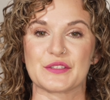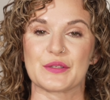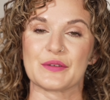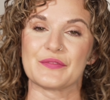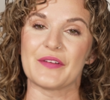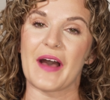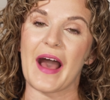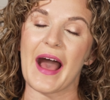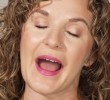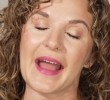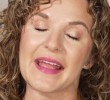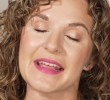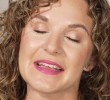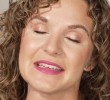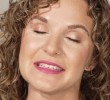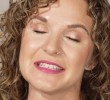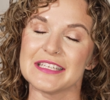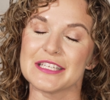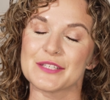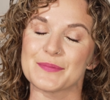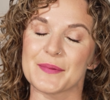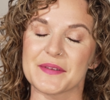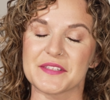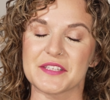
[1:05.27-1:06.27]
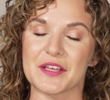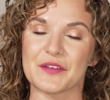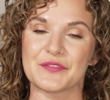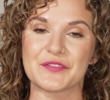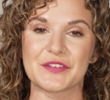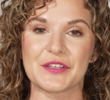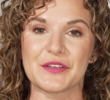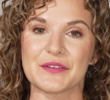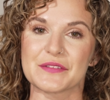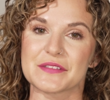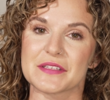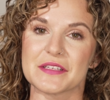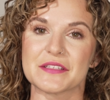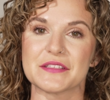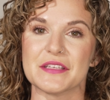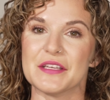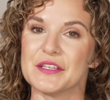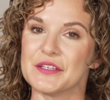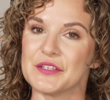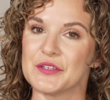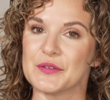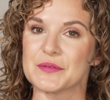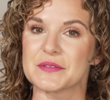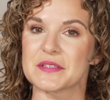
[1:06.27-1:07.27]
So if I can teach myself to use this
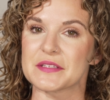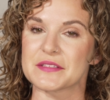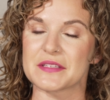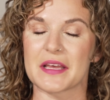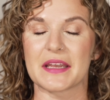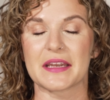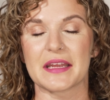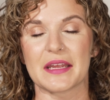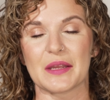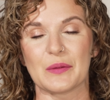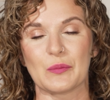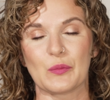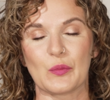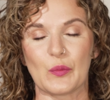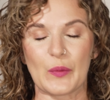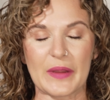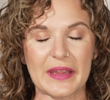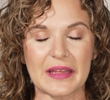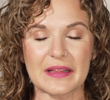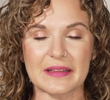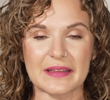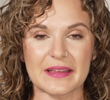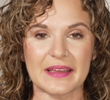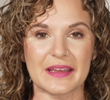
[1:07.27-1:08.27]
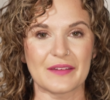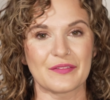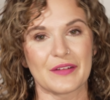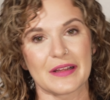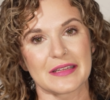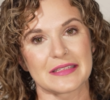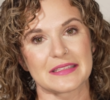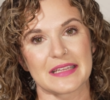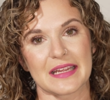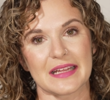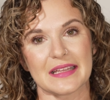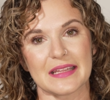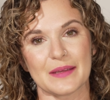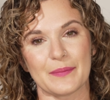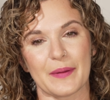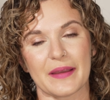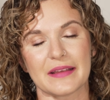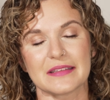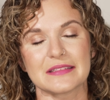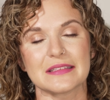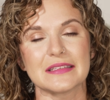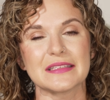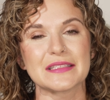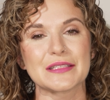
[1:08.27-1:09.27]
and use this on a weekly, if not daily
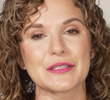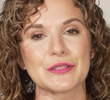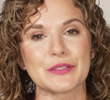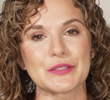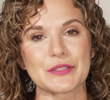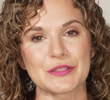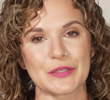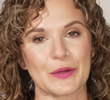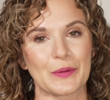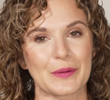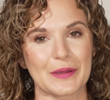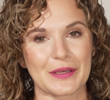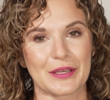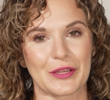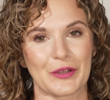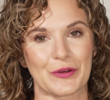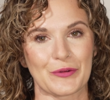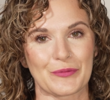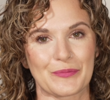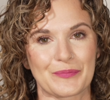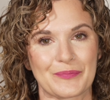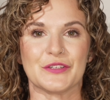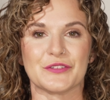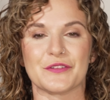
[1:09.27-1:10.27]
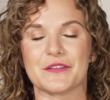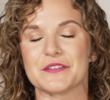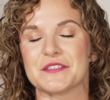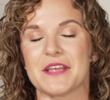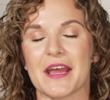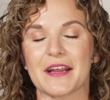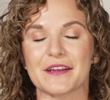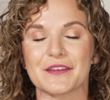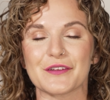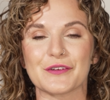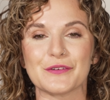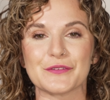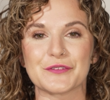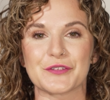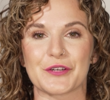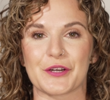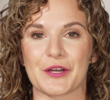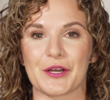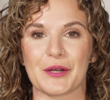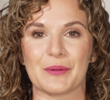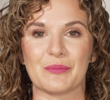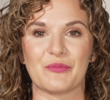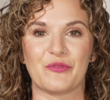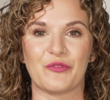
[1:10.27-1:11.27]
basis, so can you. So the technical
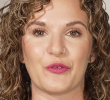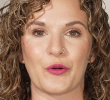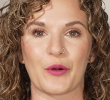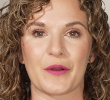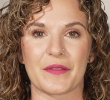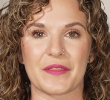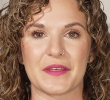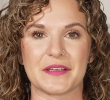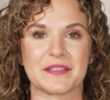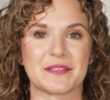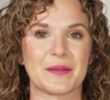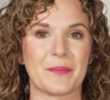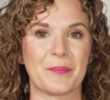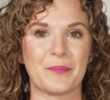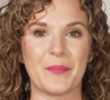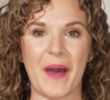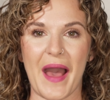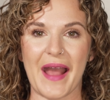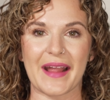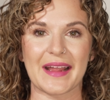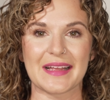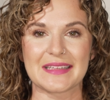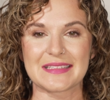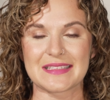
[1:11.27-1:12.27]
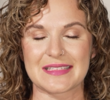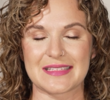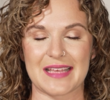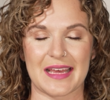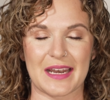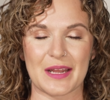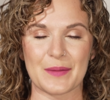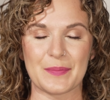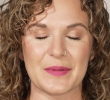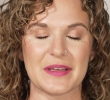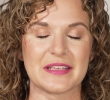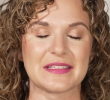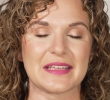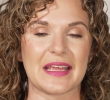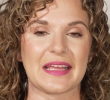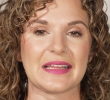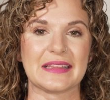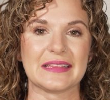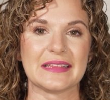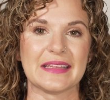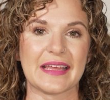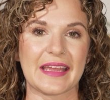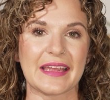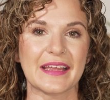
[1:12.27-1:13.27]
term for this backend setup is a
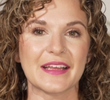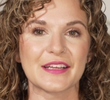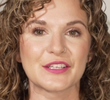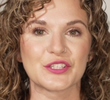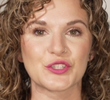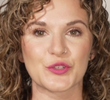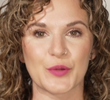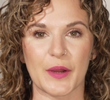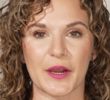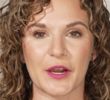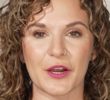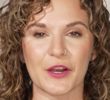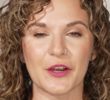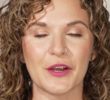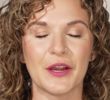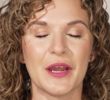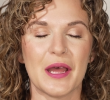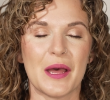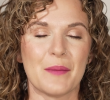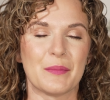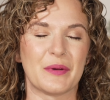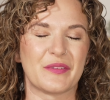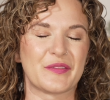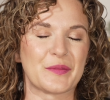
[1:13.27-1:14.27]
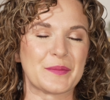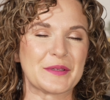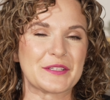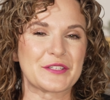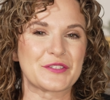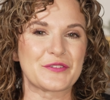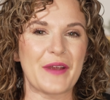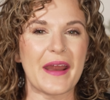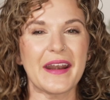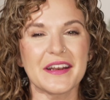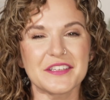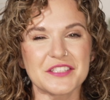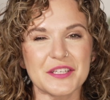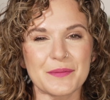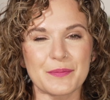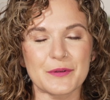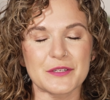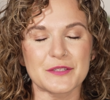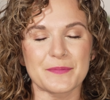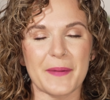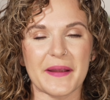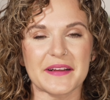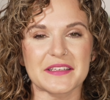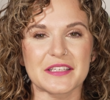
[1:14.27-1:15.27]
link trigger, but from a strategy
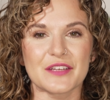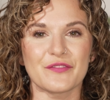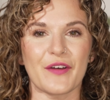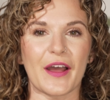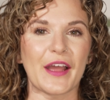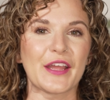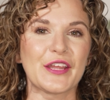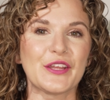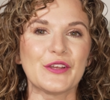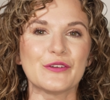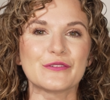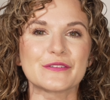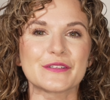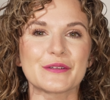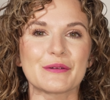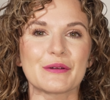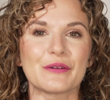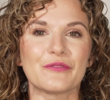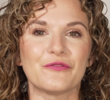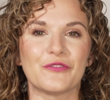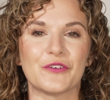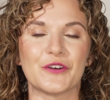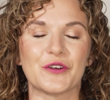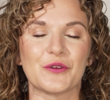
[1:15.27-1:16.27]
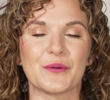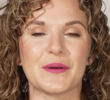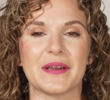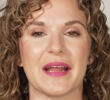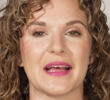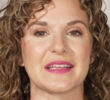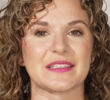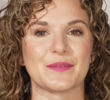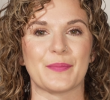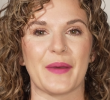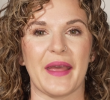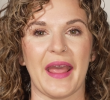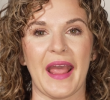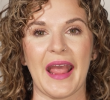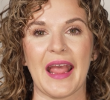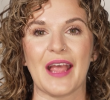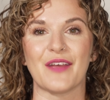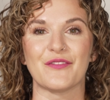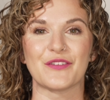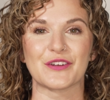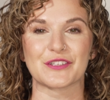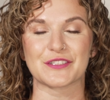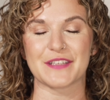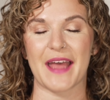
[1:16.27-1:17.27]
perspective, I usually refer to it as a
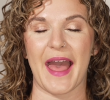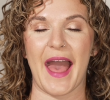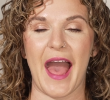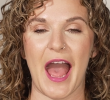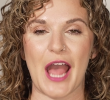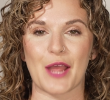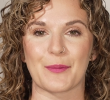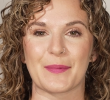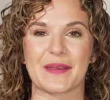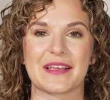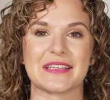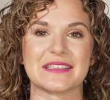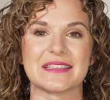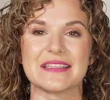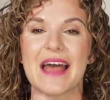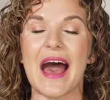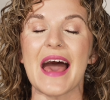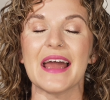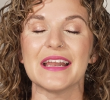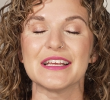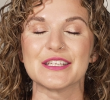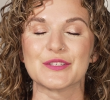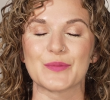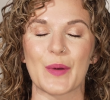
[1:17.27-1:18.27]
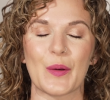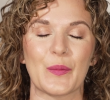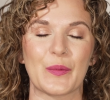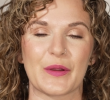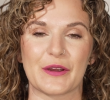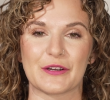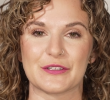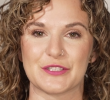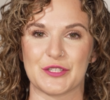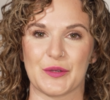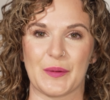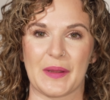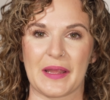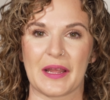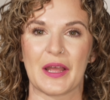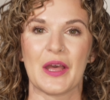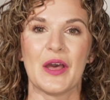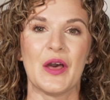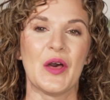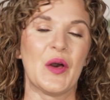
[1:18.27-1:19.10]
behavior tag because that is what we are doing.